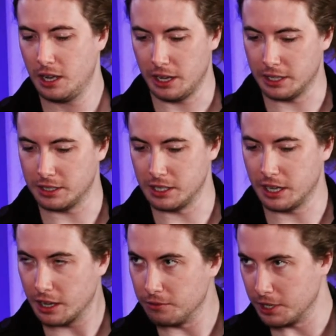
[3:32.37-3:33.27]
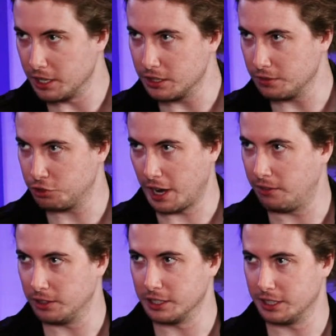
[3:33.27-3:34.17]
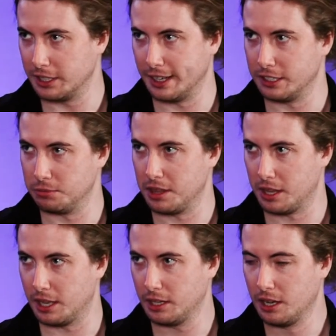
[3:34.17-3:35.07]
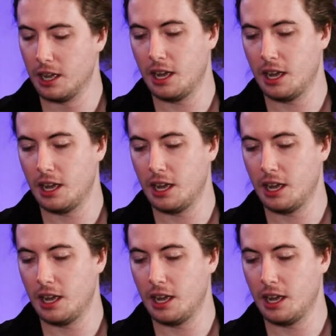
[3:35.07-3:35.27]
is the convenience of traveling to gigs with it,